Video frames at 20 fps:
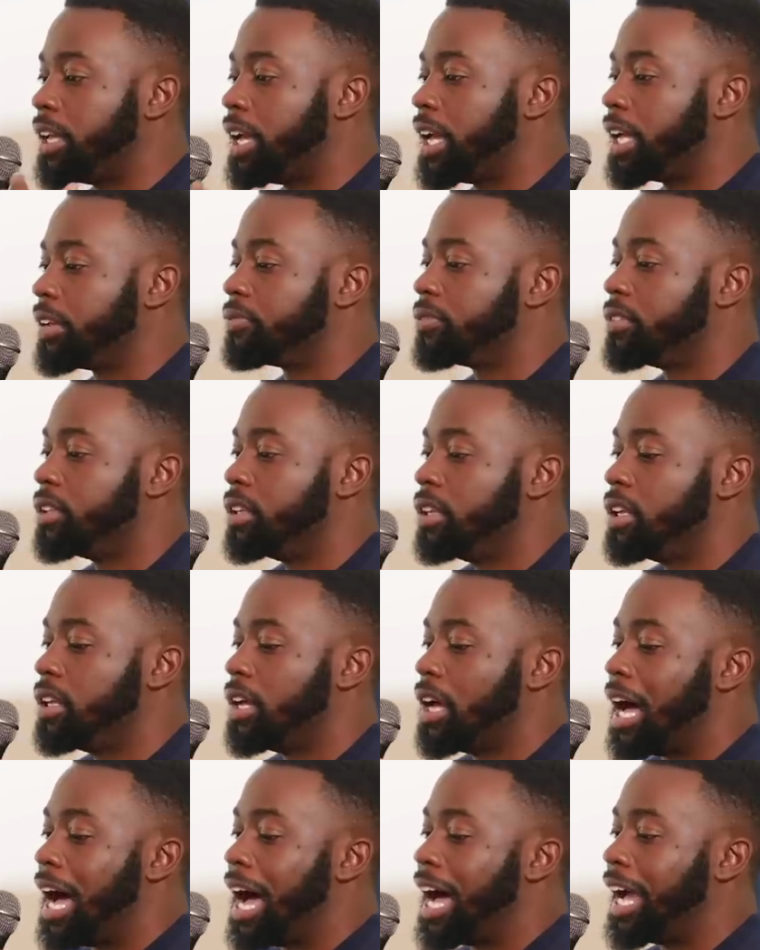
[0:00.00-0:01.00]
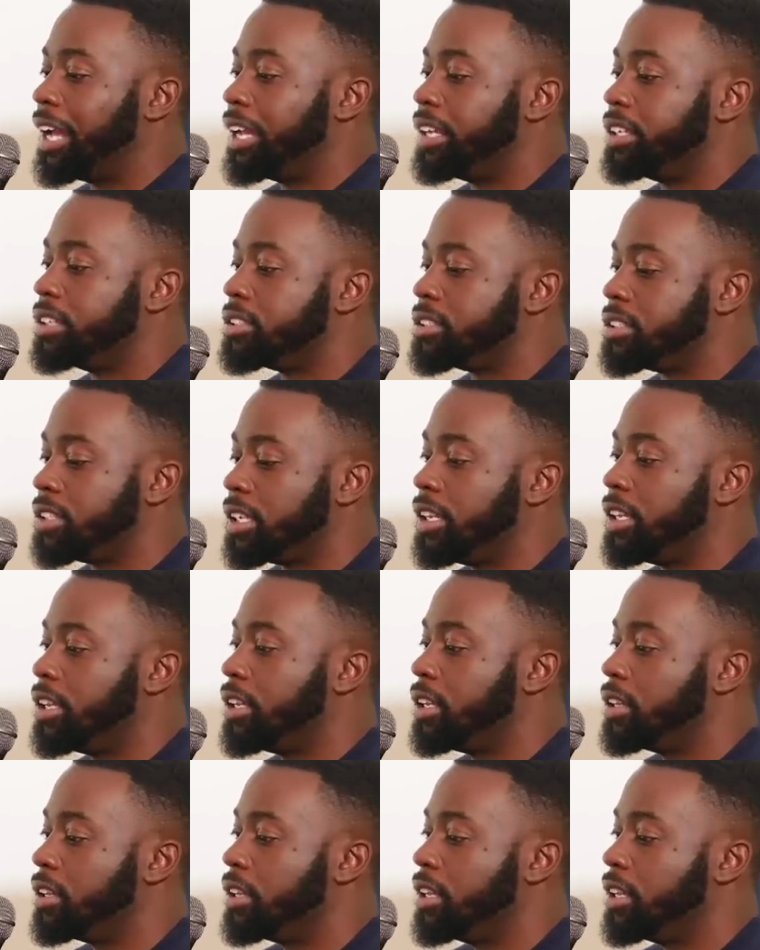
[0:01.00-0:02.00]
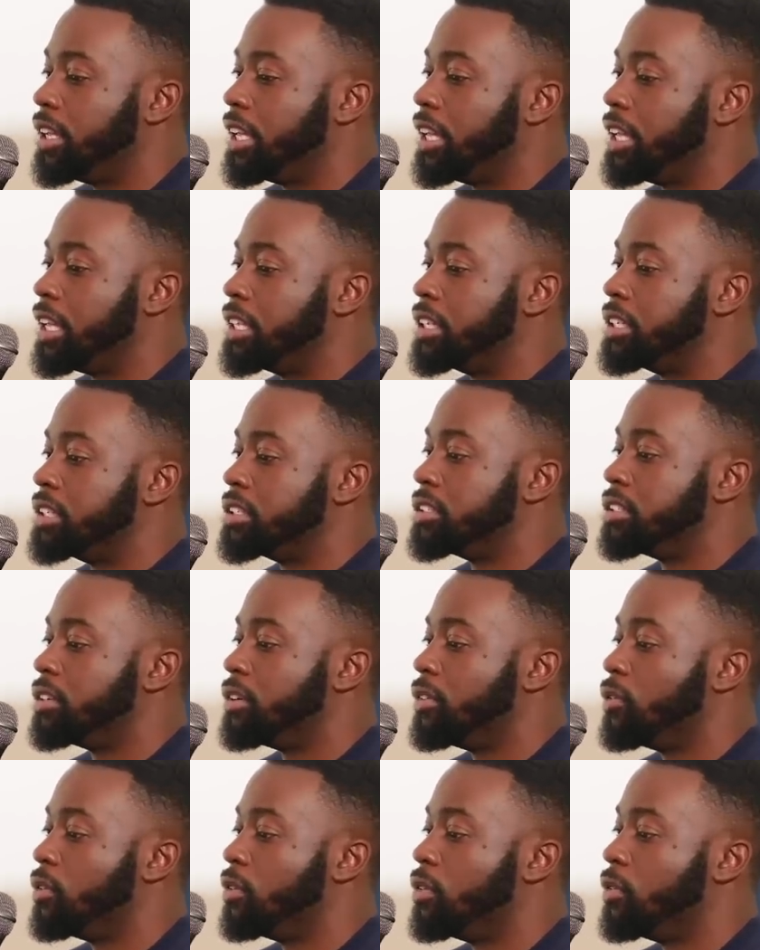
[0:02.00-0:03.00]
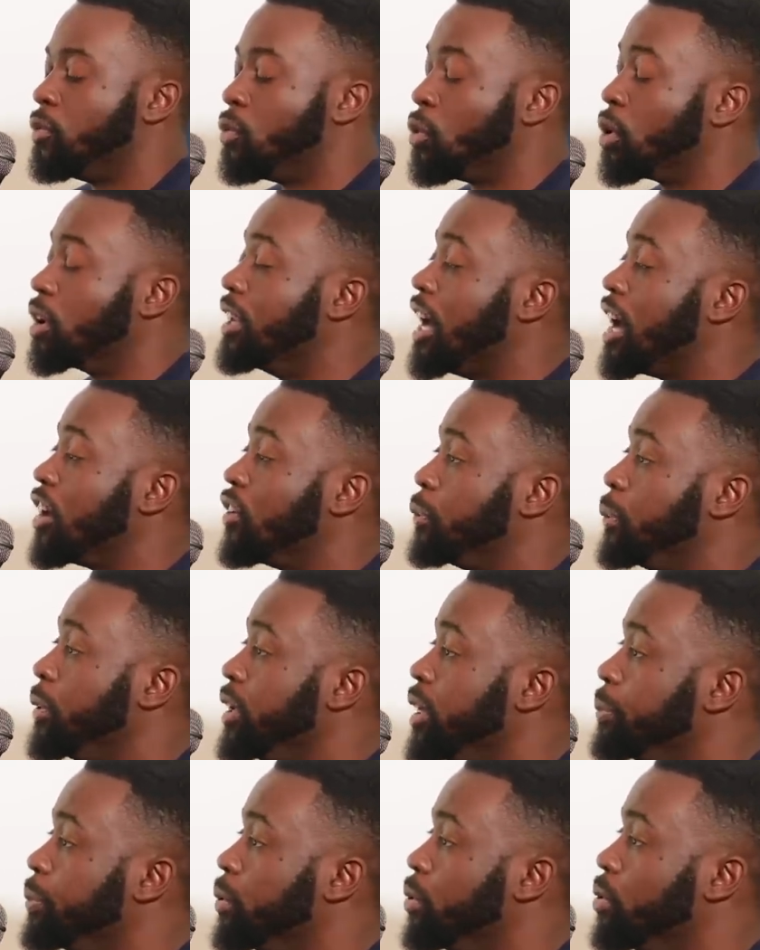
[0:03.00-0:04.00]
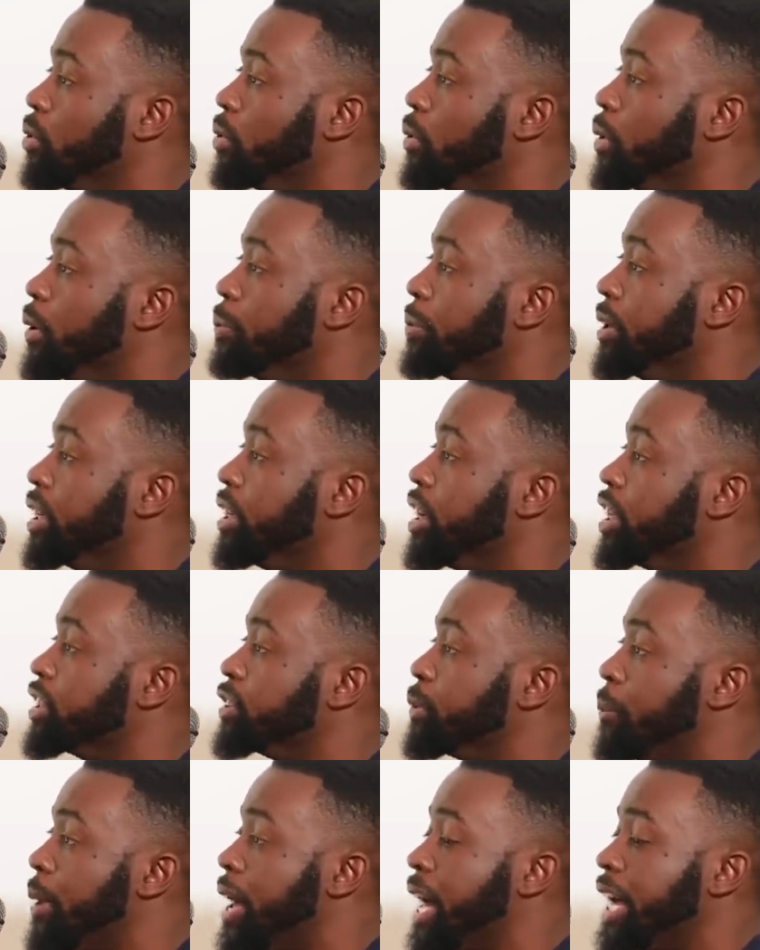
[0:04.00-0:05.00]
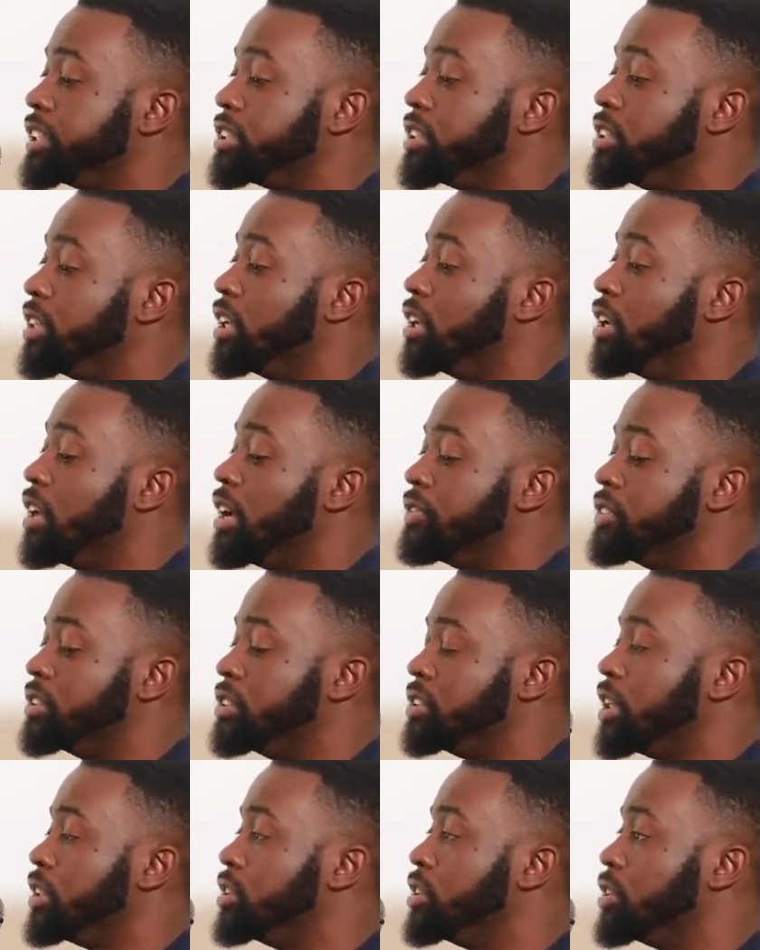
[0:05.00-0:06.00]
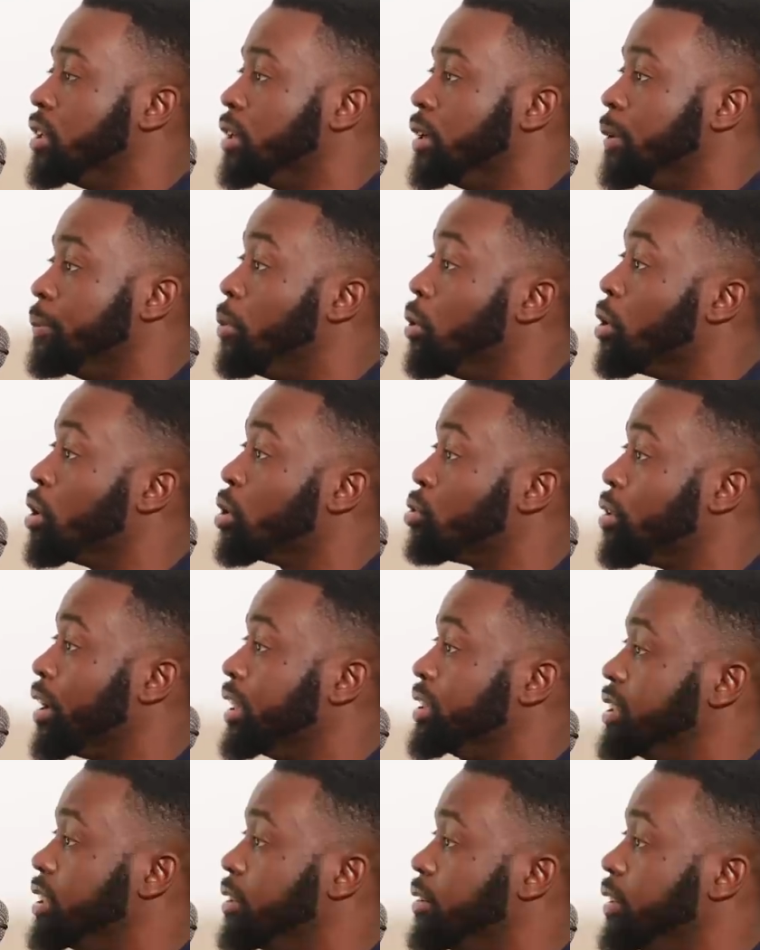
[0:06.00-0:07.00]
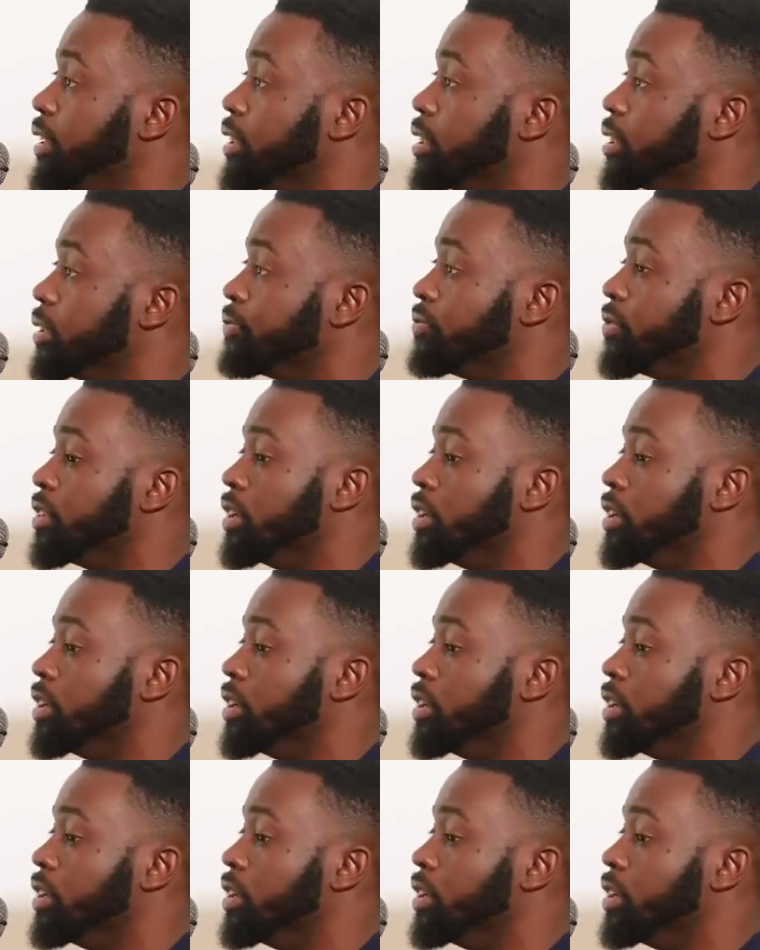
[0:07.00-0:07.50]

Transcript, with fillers: that I see is for a lot of people because passionate love is such an important criteria.